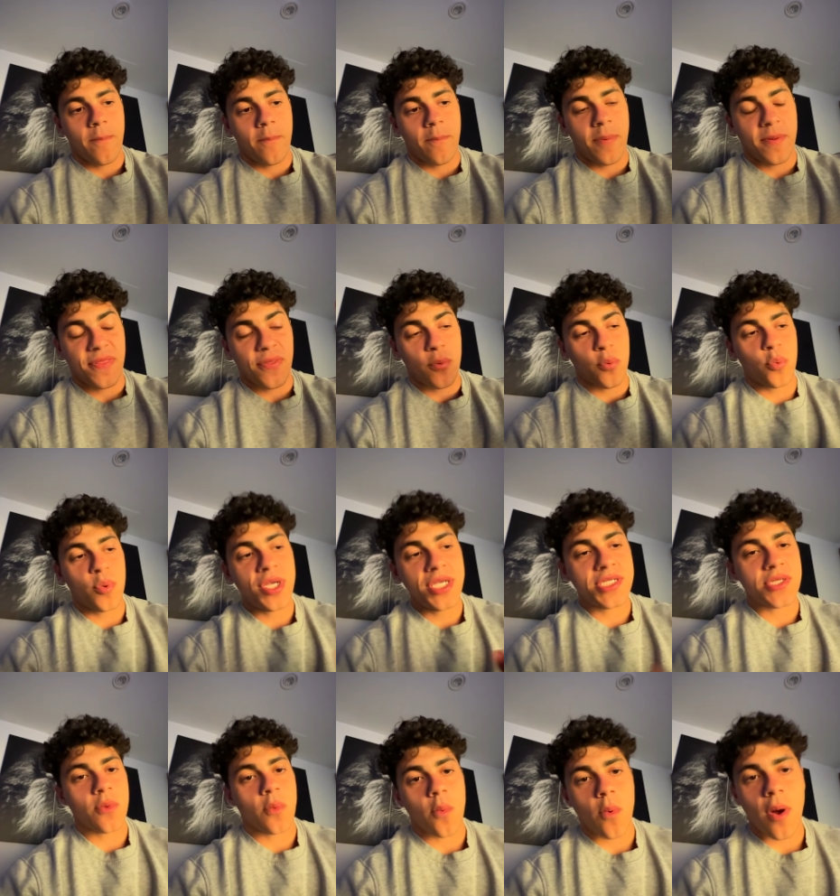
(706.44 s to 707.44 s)
But the
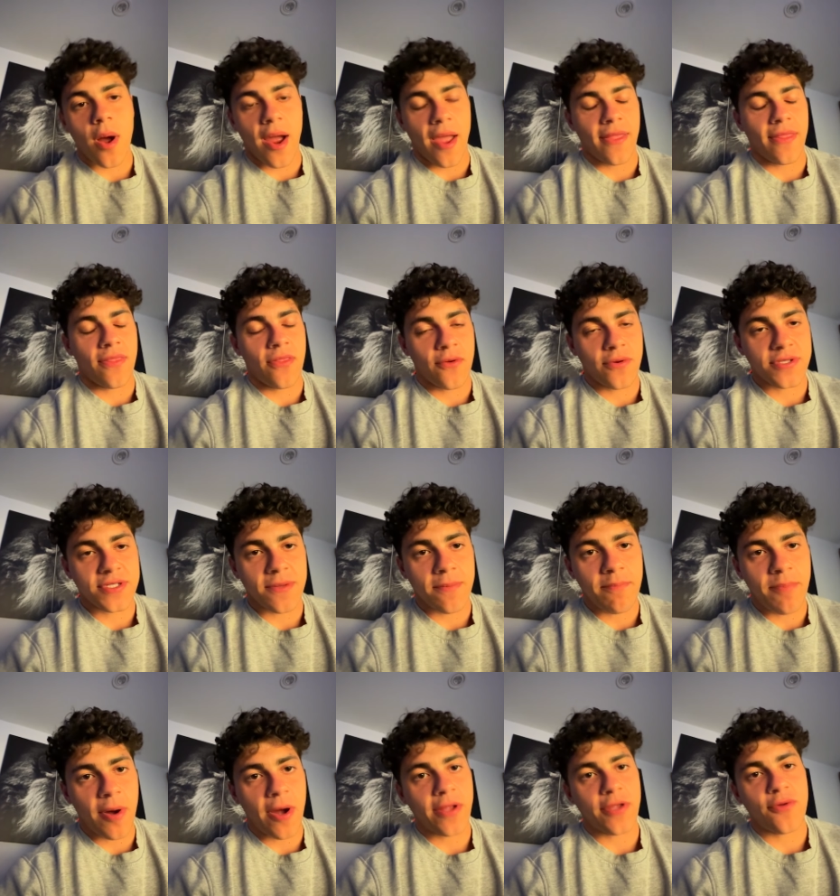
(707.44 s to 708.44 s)
reason why there's a
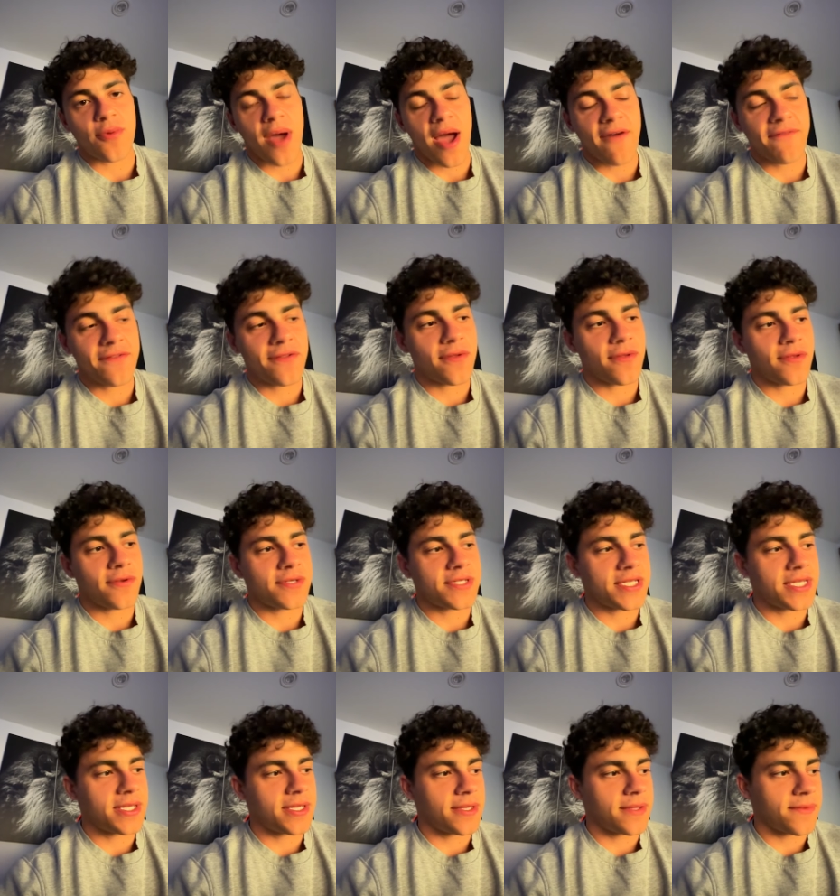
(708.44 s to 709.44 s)
but, you have to, you
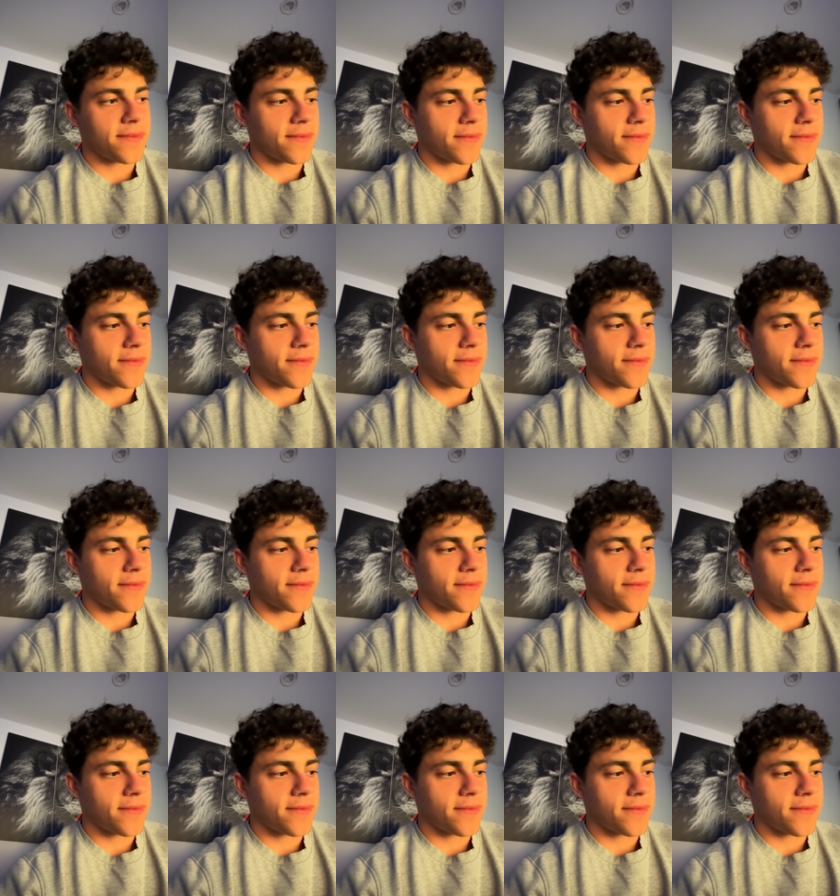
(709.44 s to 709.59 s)
see,